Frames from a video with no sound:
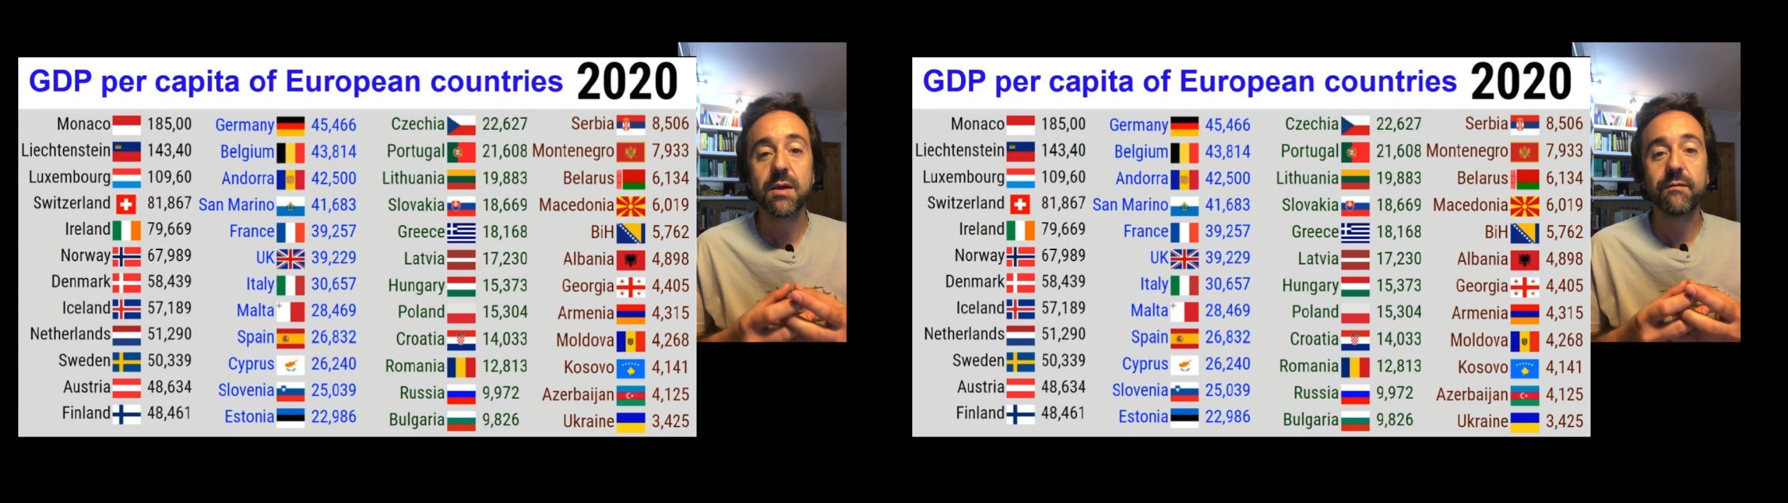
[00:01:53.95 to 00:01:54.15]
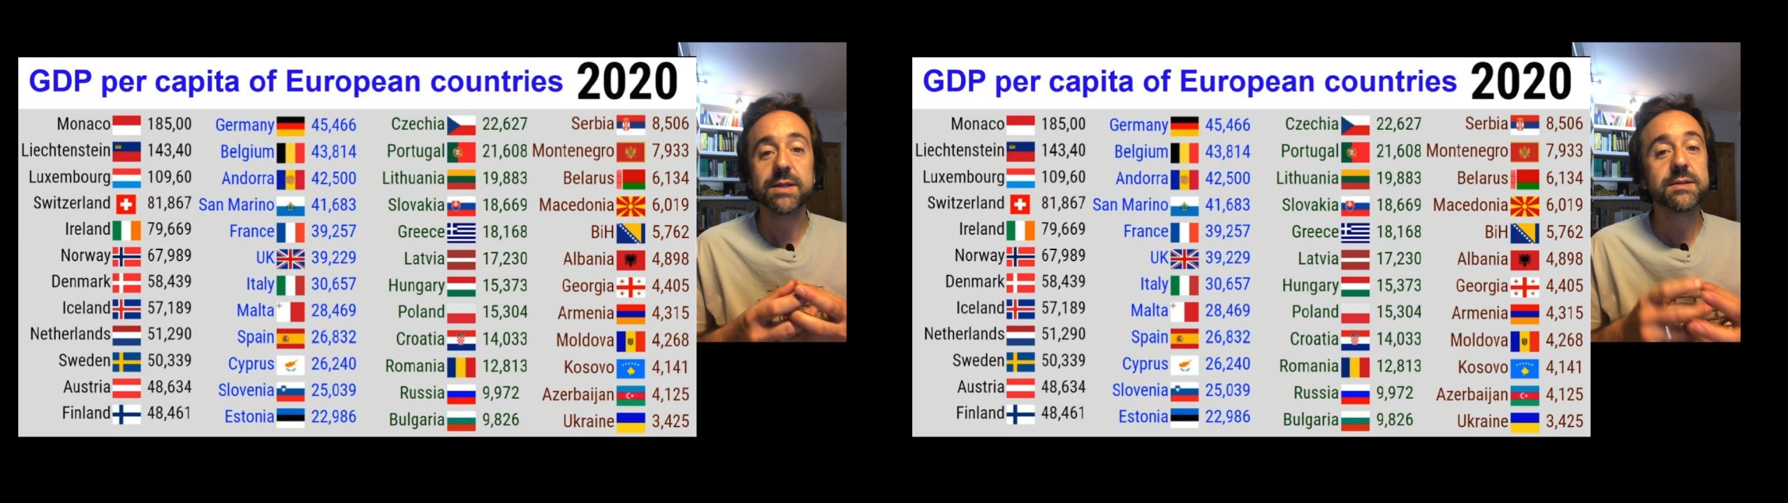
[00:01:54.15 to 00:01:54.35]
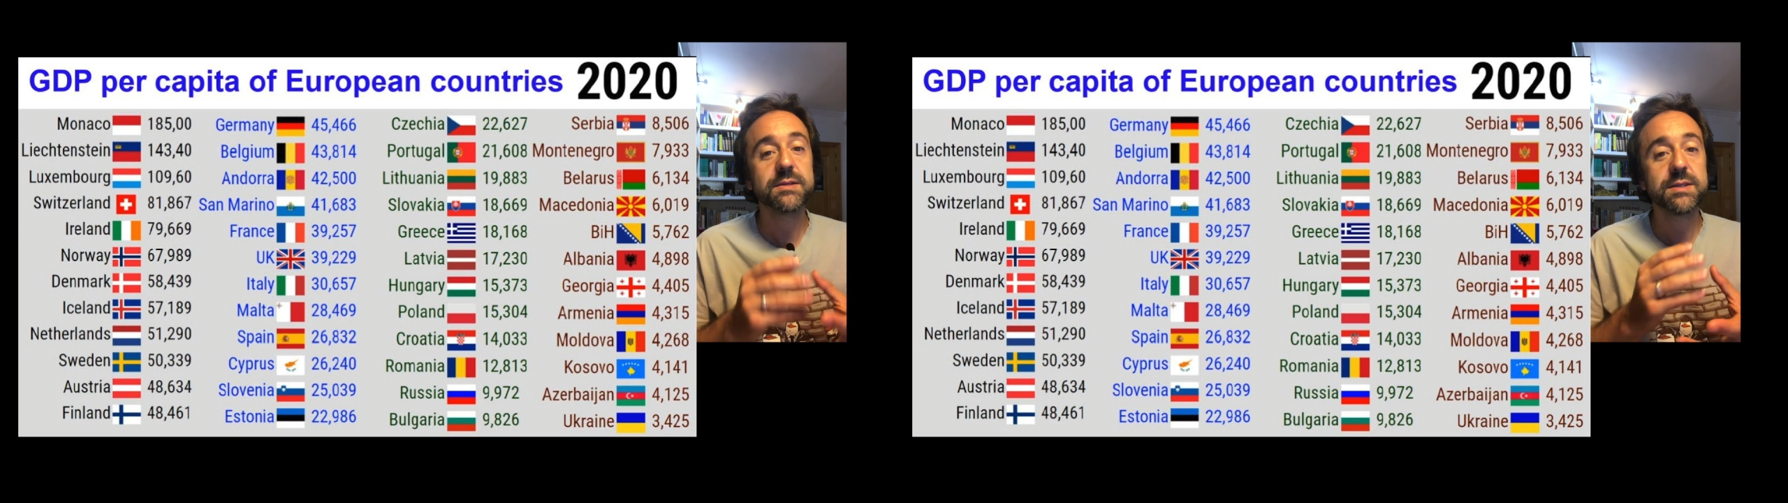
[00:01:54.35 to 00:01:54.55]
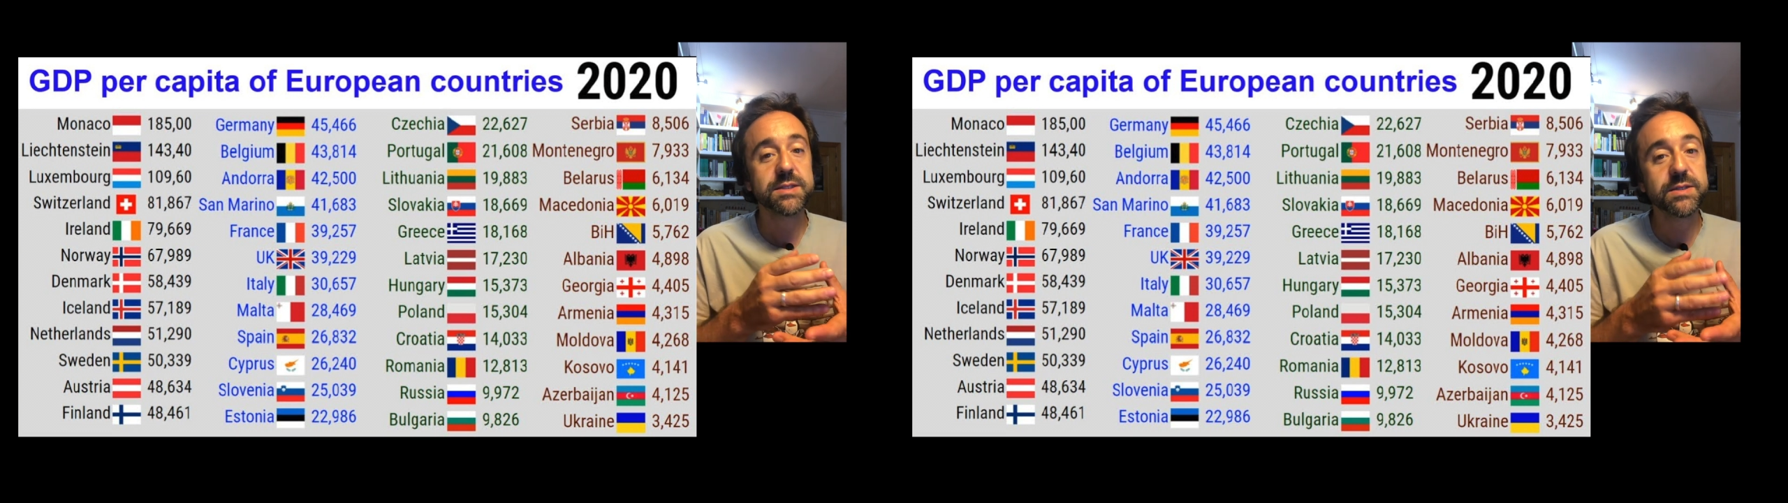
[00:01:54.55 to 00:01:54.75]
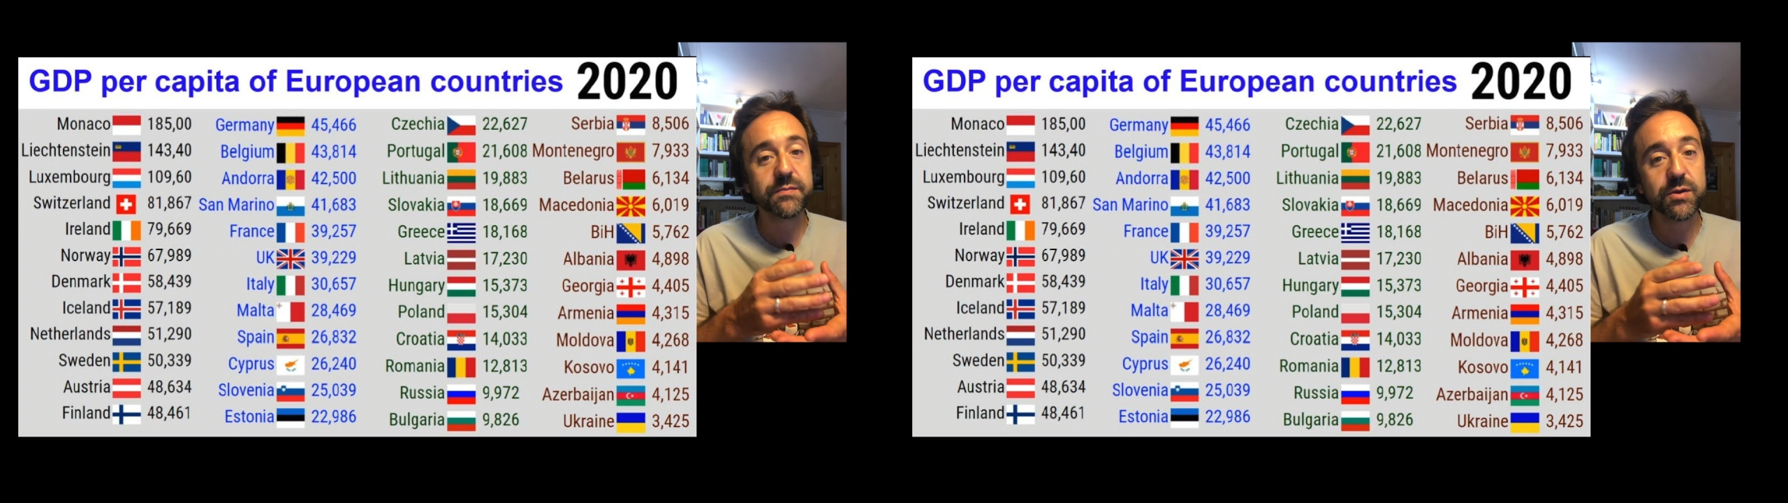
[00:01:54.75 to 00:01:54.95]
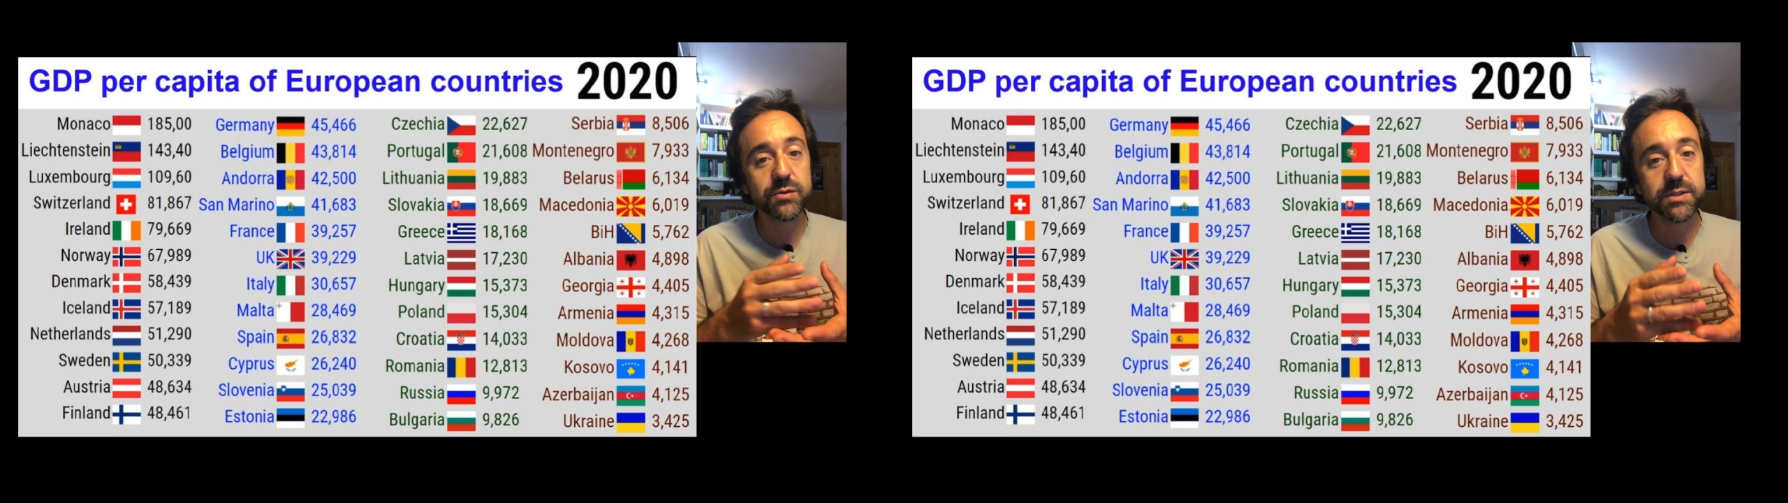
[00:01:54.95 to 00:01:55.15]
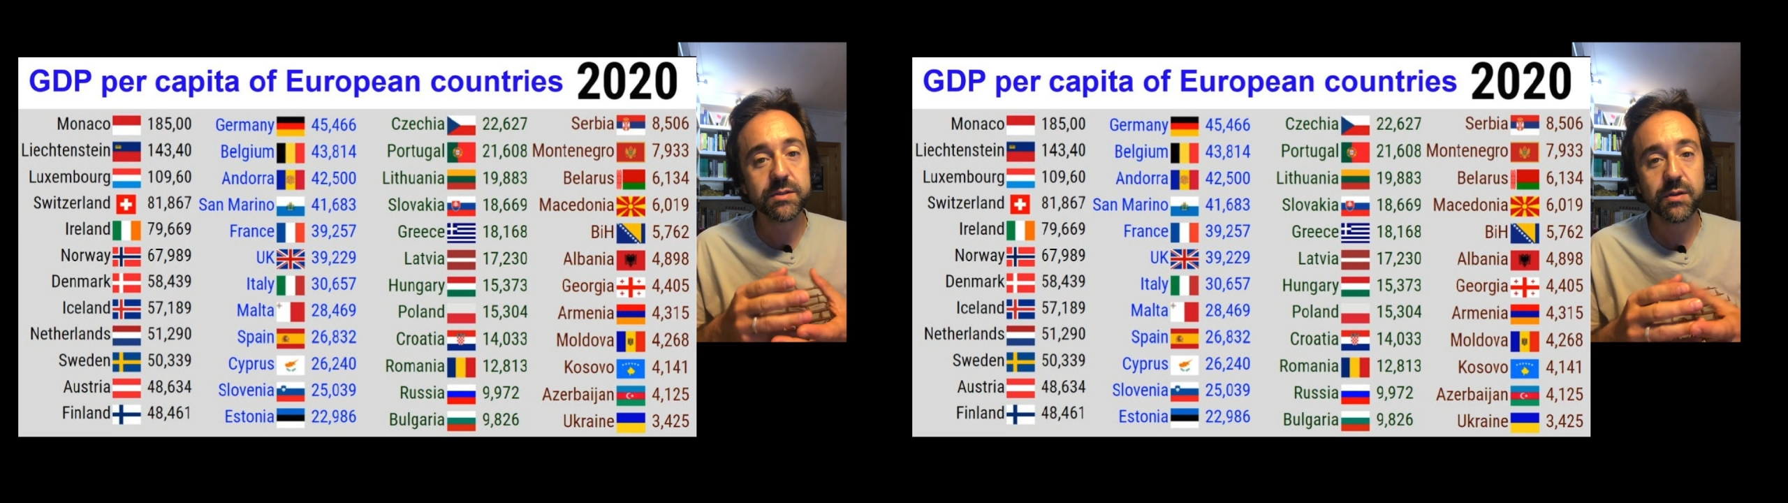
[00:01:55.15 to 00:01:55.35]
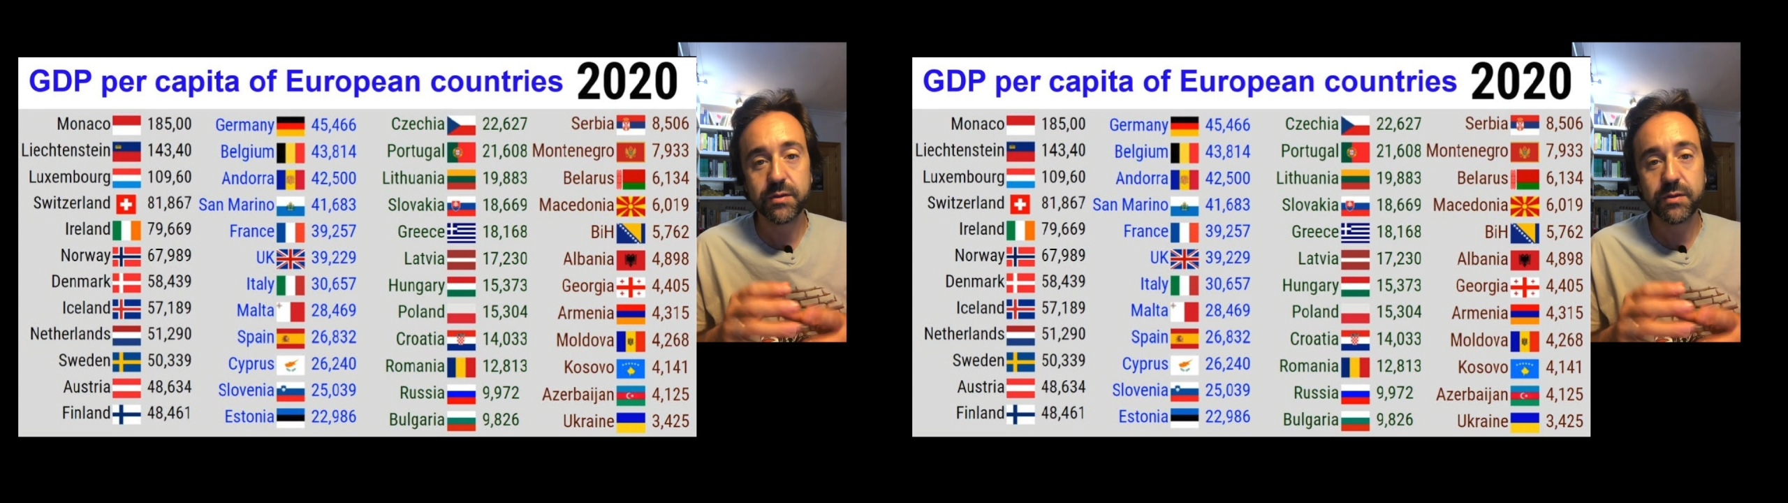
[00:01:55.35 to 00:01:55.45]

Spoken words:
but distributed,